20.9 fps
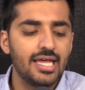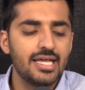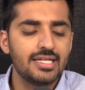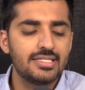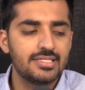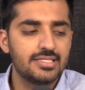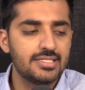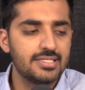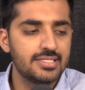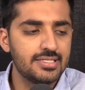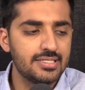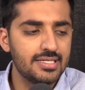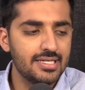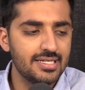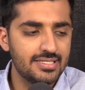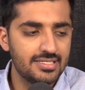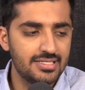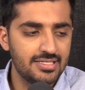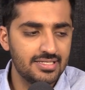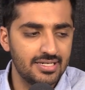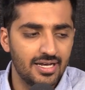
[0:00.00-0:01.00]
It's
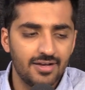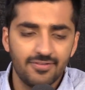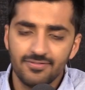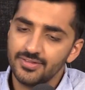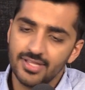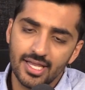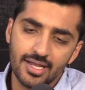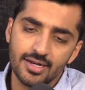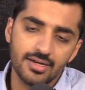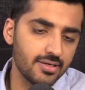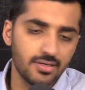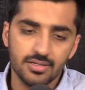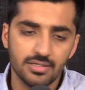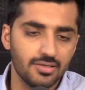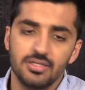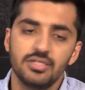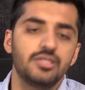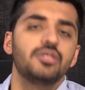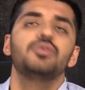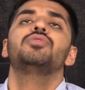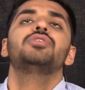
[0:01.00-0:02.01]
it's stuff that
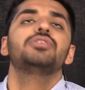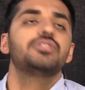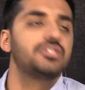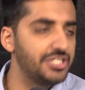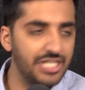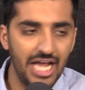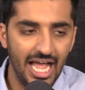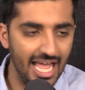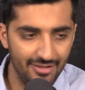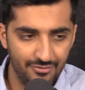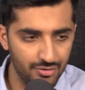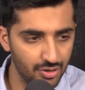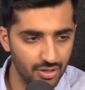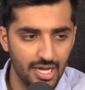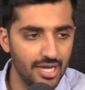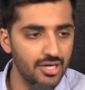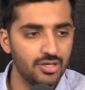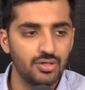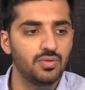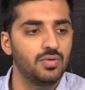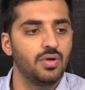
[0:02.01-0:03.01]
you just jive your
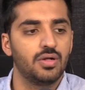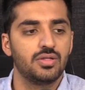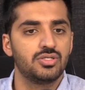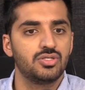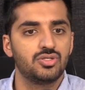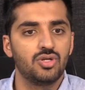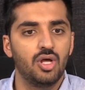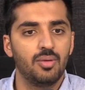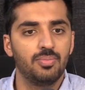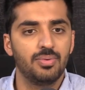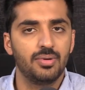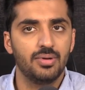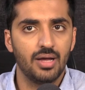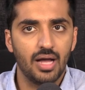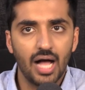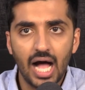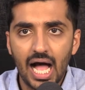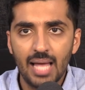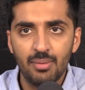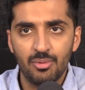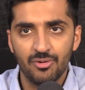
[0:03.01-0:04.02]
head to nonstop.
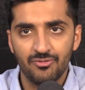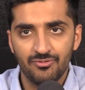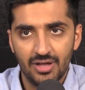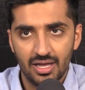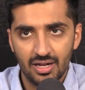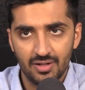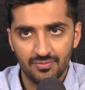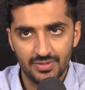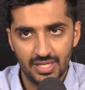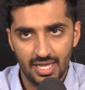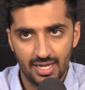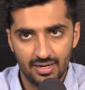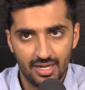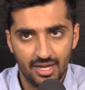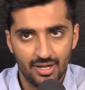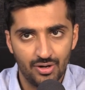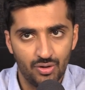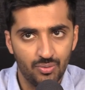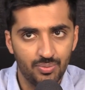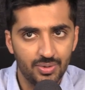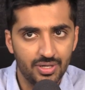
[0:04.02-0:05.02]
I'm a fan of that.
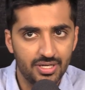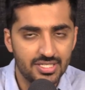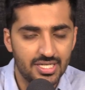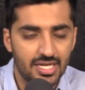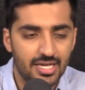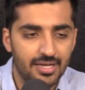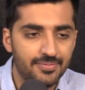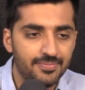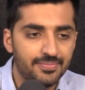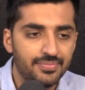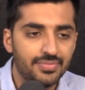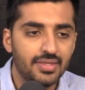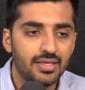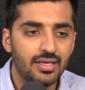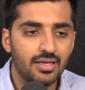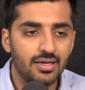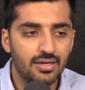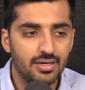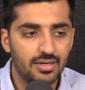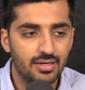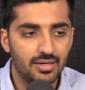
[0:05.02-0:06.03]
I know because I
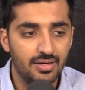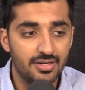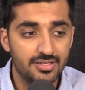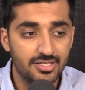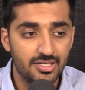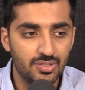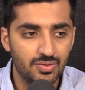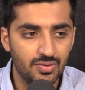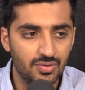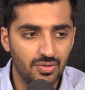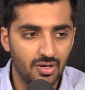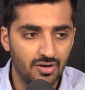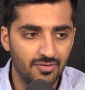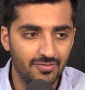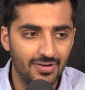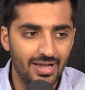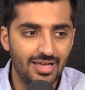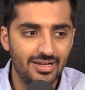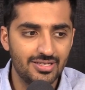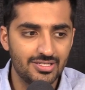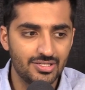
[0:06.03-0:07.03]
uh, listen to a lot
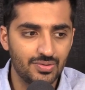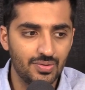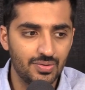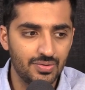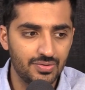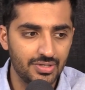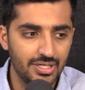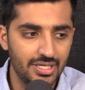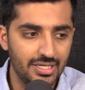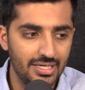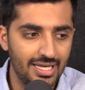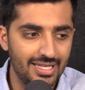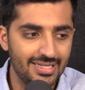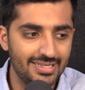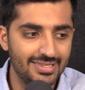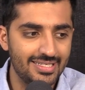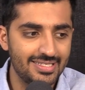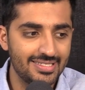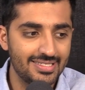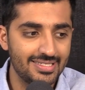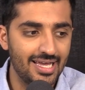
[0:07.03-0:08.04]
of Alice Coltrane,
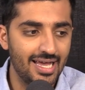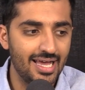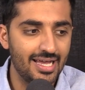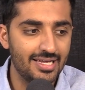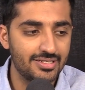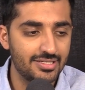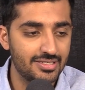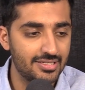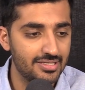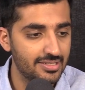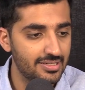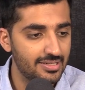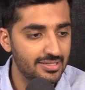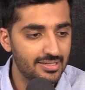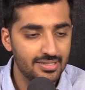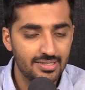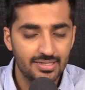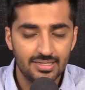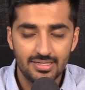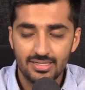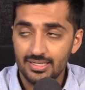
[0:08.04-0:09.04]
and this guy just,
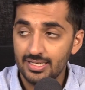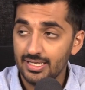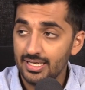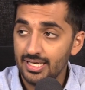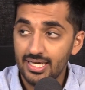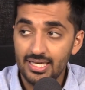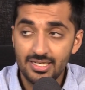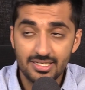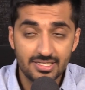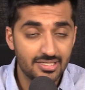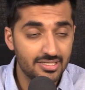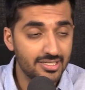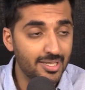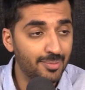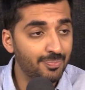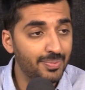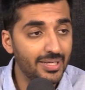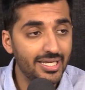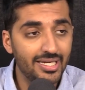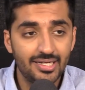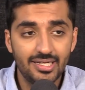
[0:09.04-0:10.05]
he just
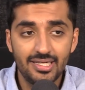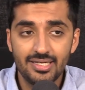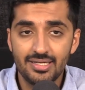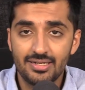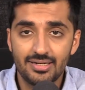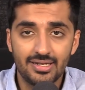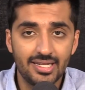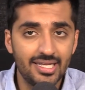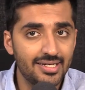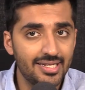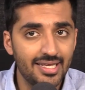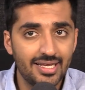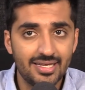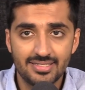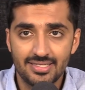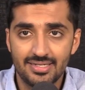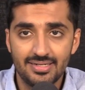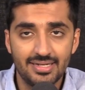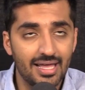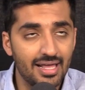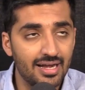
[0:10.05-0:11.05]
completely
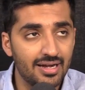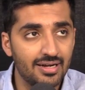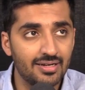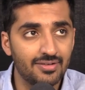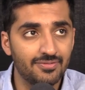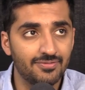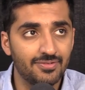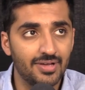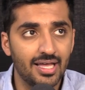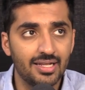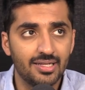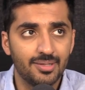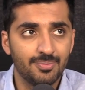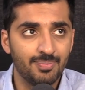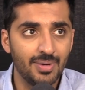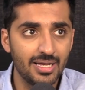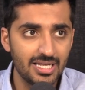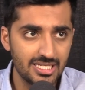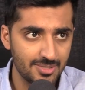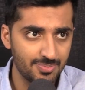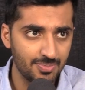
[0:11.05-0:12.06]
retakes the narrative. And
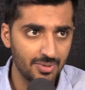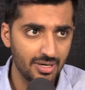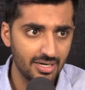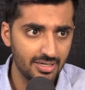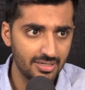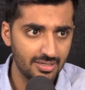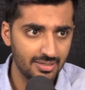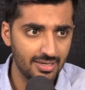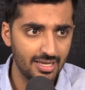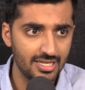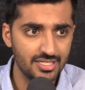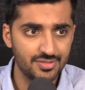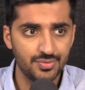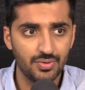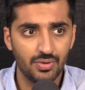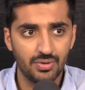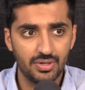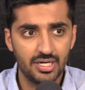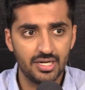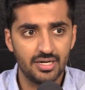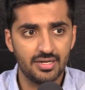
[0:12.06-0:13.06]
the best part, as
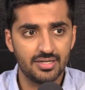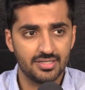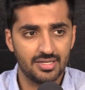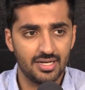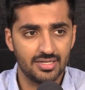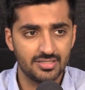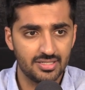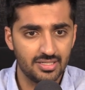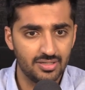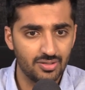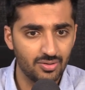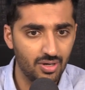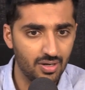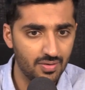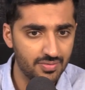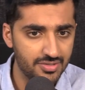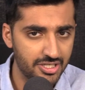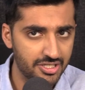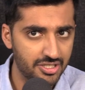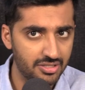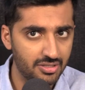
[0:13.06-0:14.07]
we already discussed in the
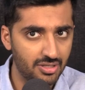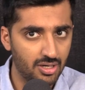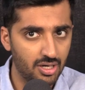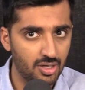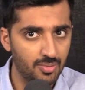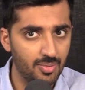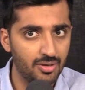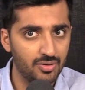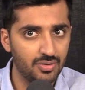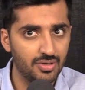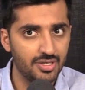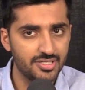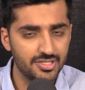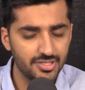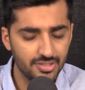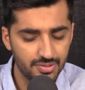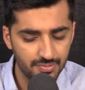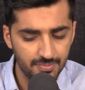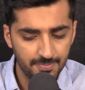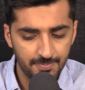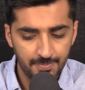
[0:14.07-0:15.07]
conversation that you're about to
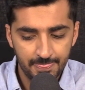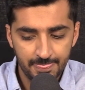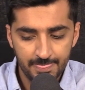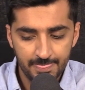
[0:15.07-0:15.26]
listen to,